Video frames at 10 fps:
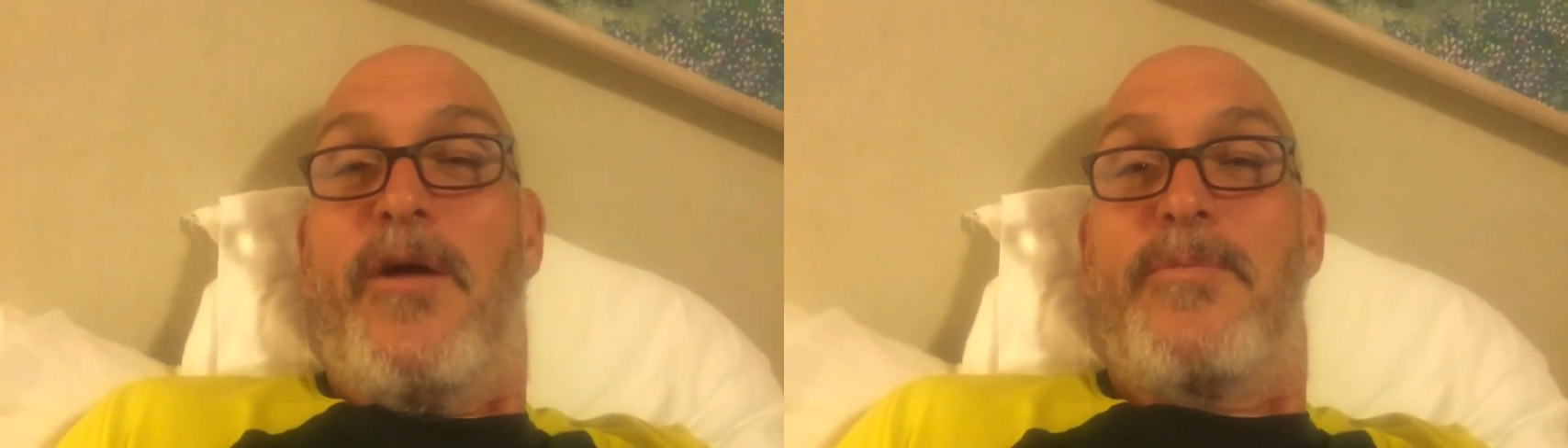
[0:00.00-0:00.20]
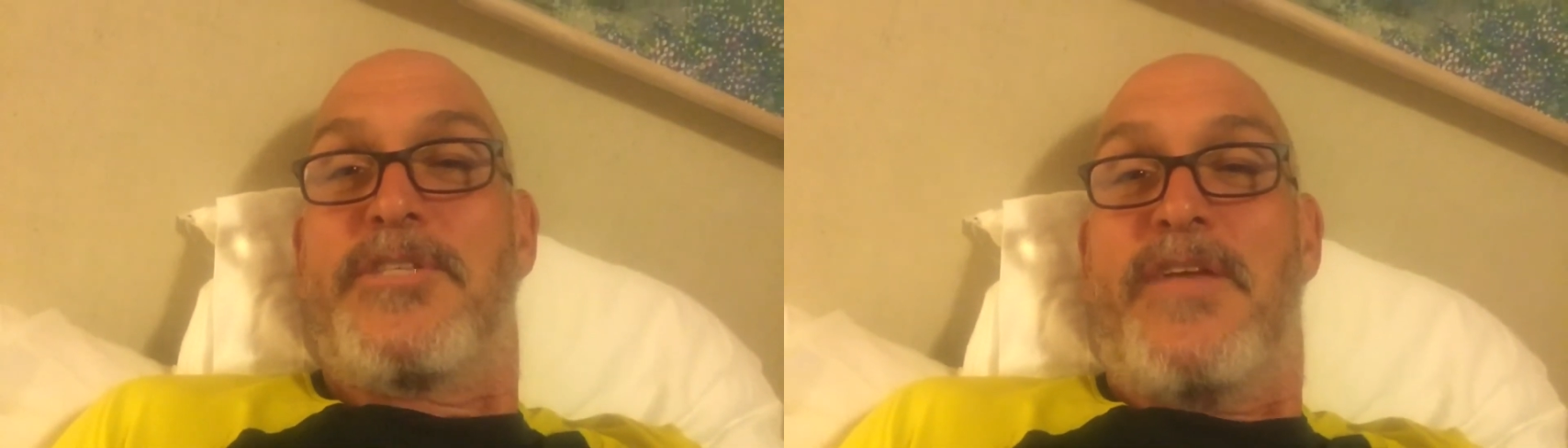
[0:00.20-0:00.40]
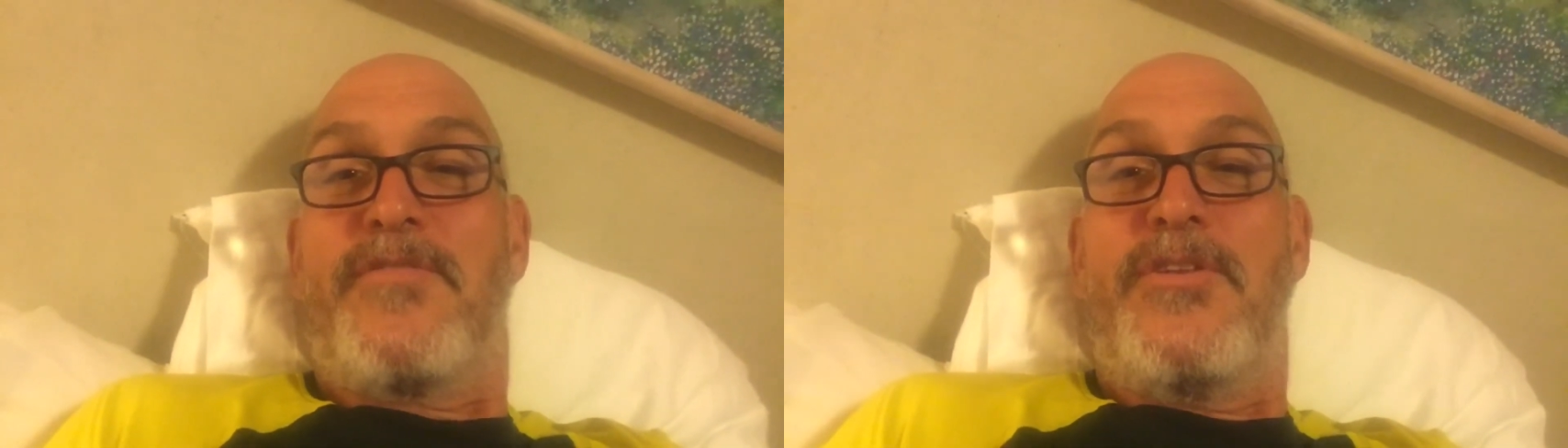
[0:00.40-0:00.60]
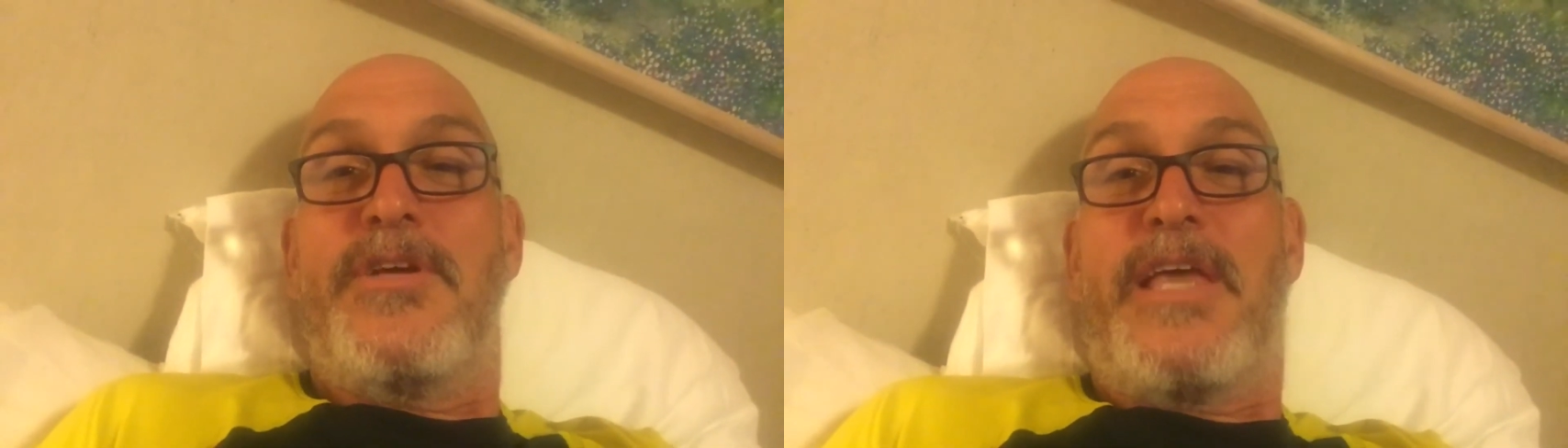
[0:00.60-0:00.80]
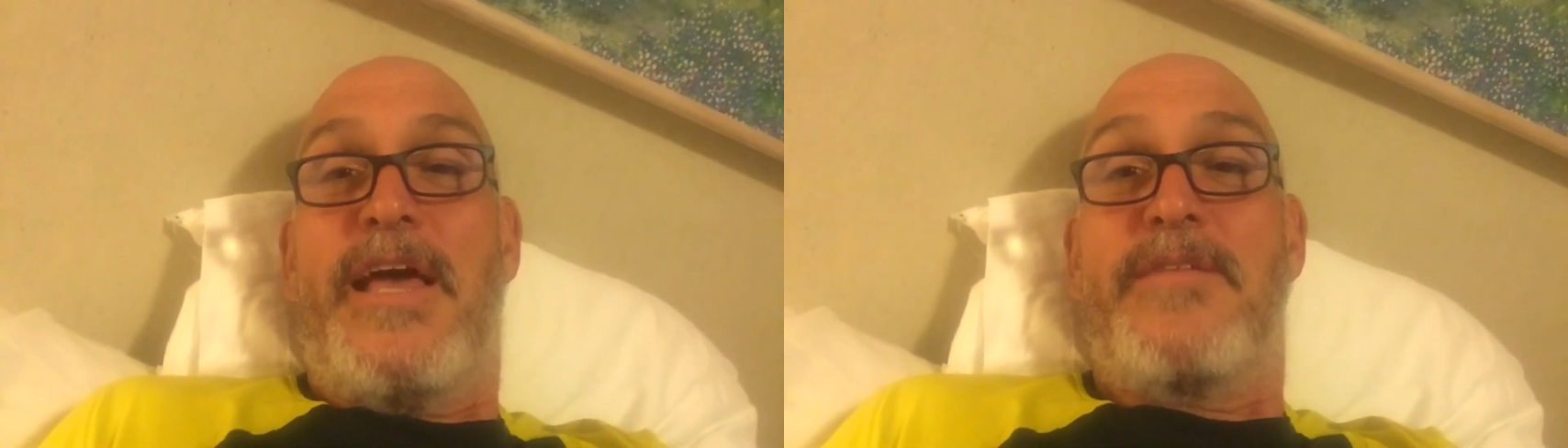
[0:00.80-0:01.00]
You almost have to
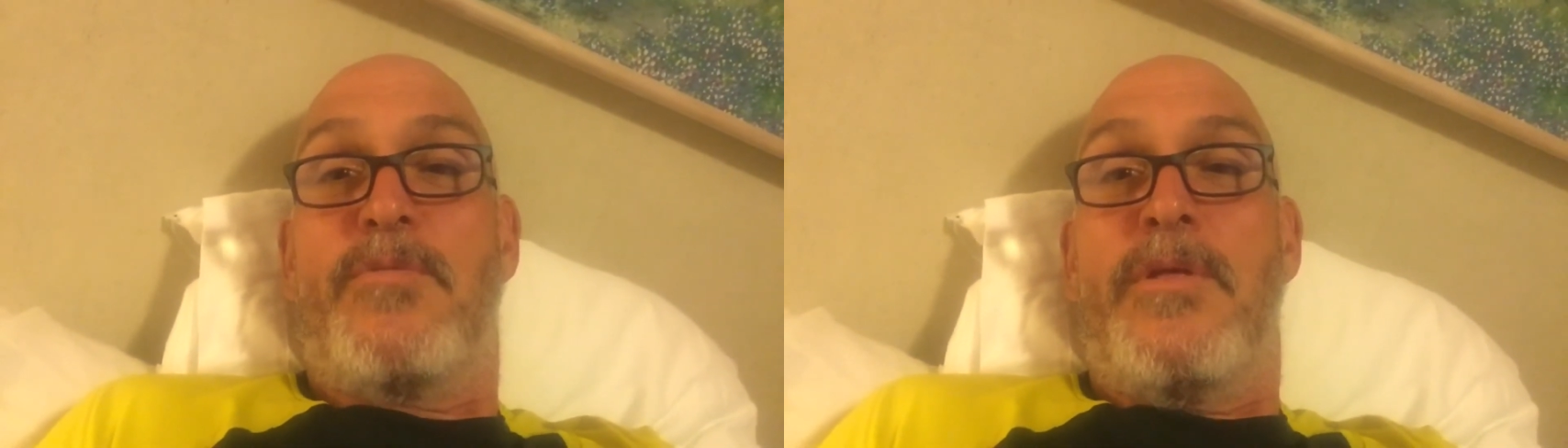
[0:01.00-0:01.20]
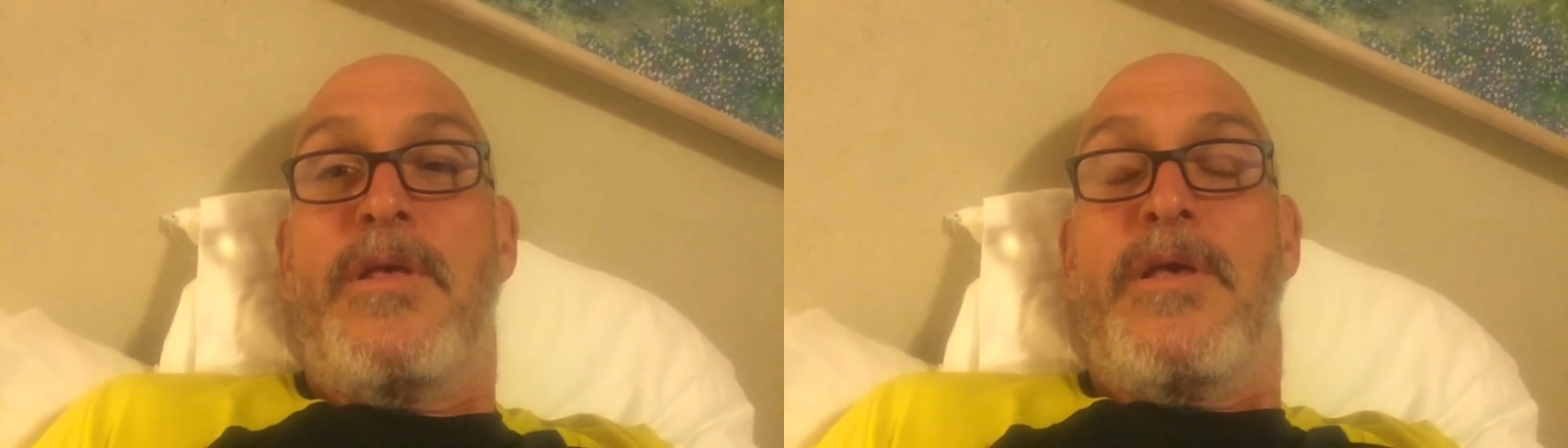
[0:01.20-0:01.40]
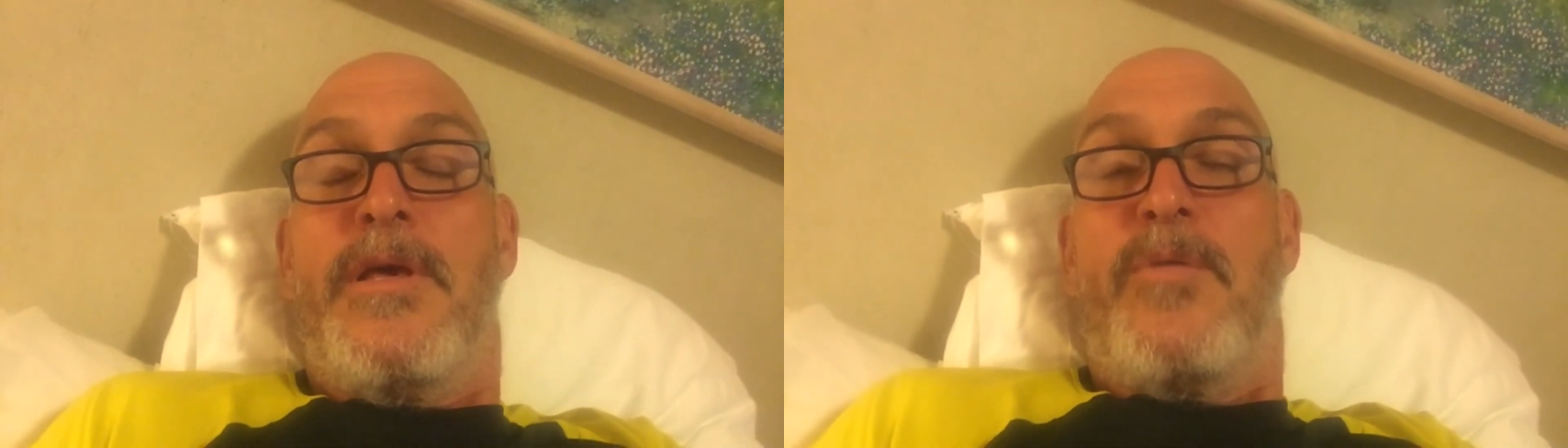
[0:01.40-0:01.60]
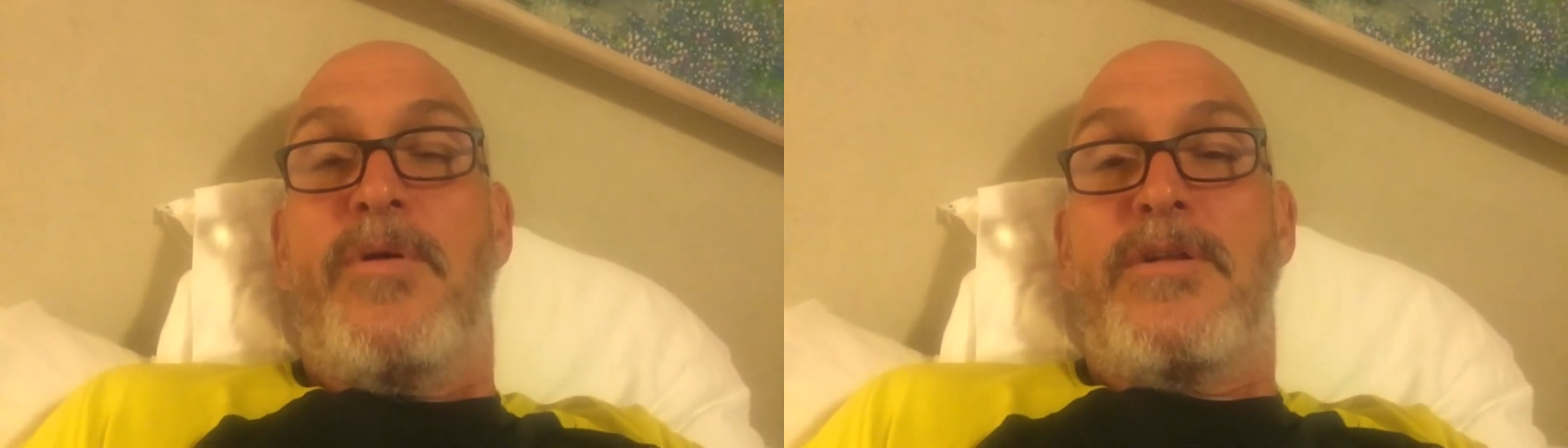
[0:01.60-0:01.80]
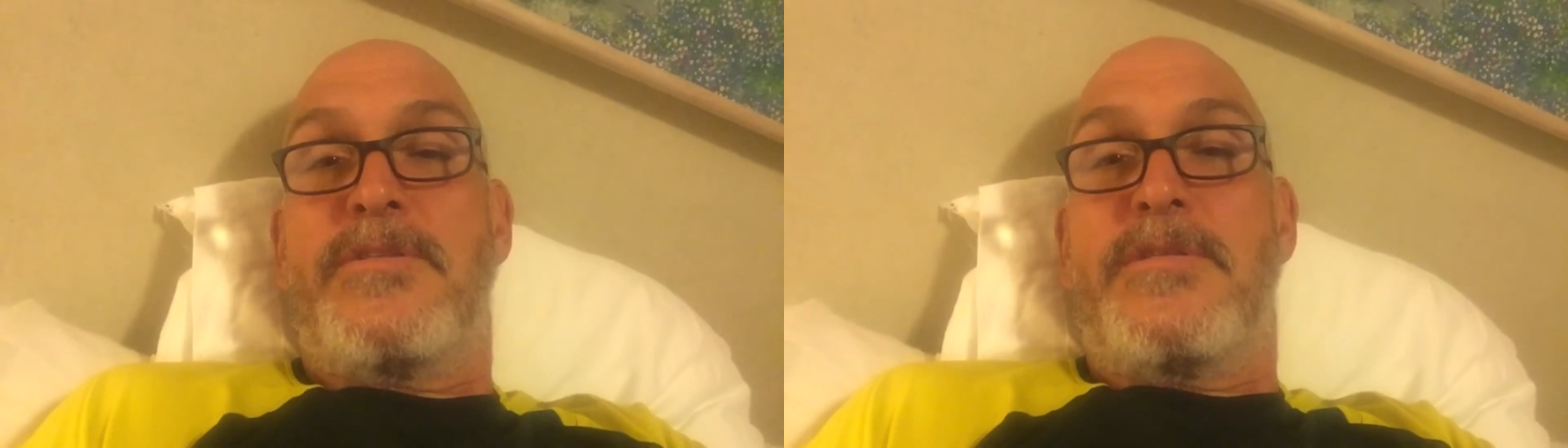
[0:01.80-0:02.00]
look at, well,